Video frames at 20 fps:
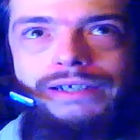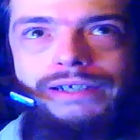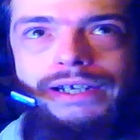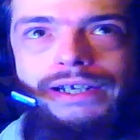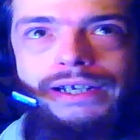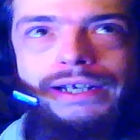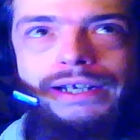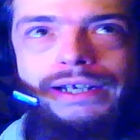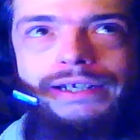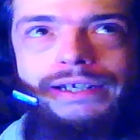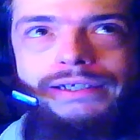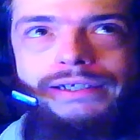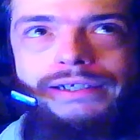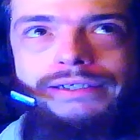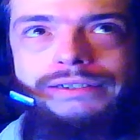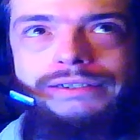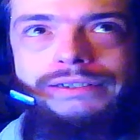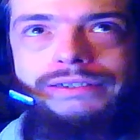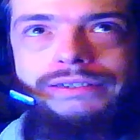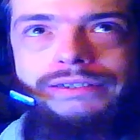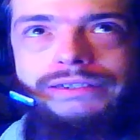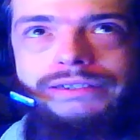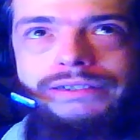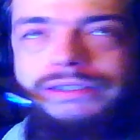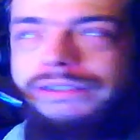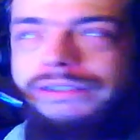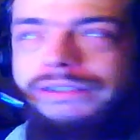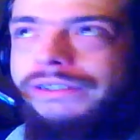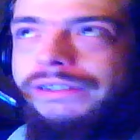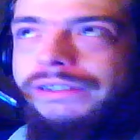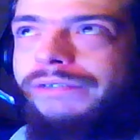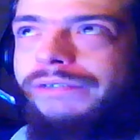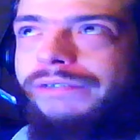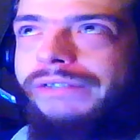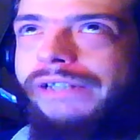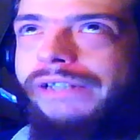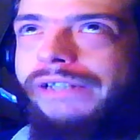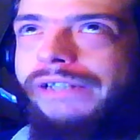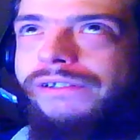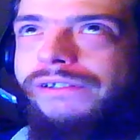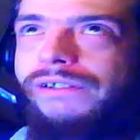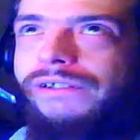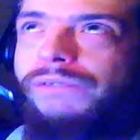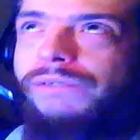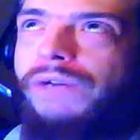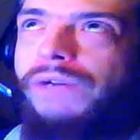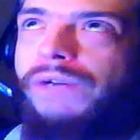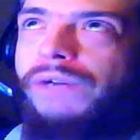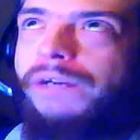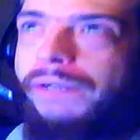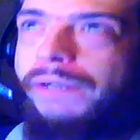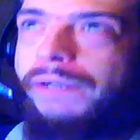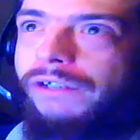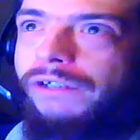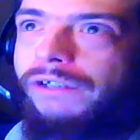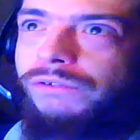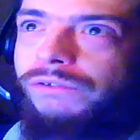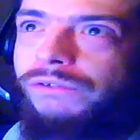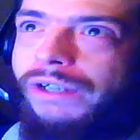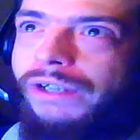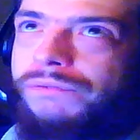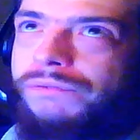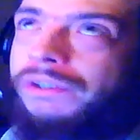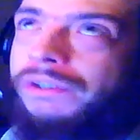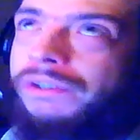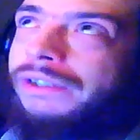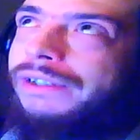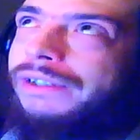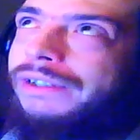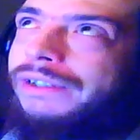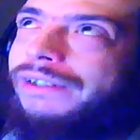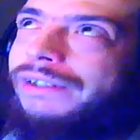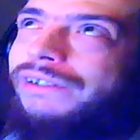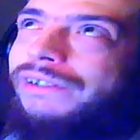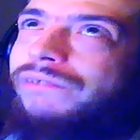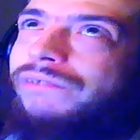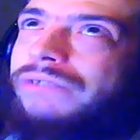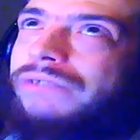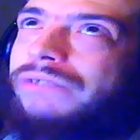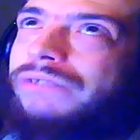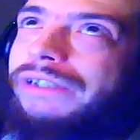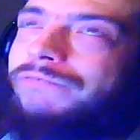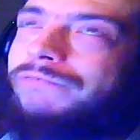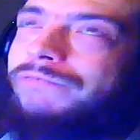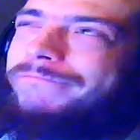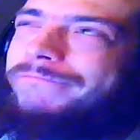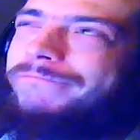And considering I still have the file on my hard drive, well,